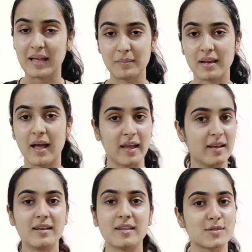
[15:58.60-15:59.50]
I'm
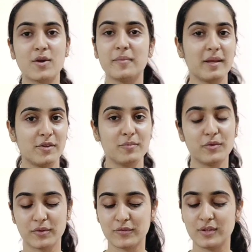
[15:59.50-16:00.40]
lying. It does not make you
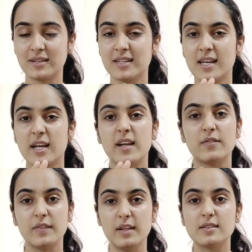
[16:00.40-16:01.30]
beautiful.
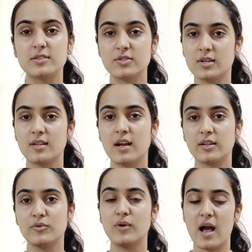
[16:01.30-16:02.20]
It feels shit
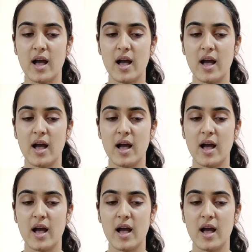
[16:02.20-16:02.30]
that you